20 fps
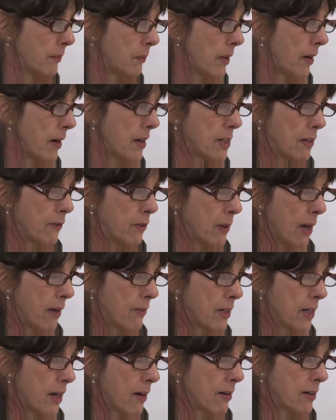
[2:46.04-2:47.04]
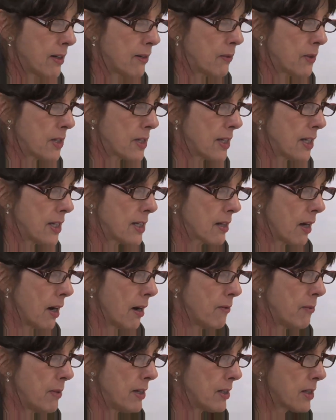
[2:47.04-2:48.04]
Whereas if you have a narrative which says,
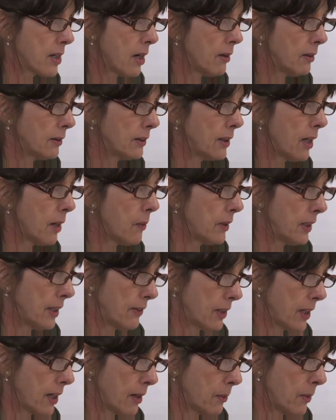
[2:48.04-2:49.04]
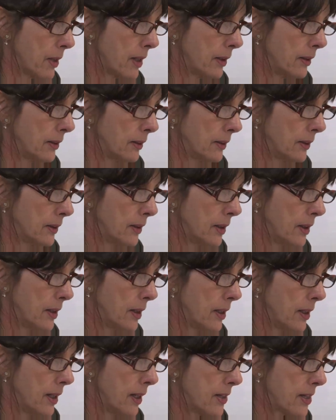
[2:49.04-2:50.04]
I've been told that I will never get well,
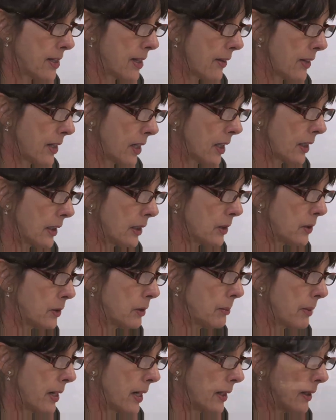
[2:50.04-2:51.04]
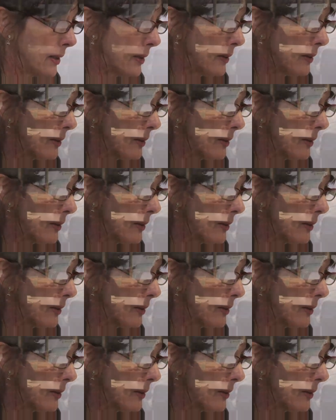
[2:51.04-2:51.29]
and there's nothing I can do about it,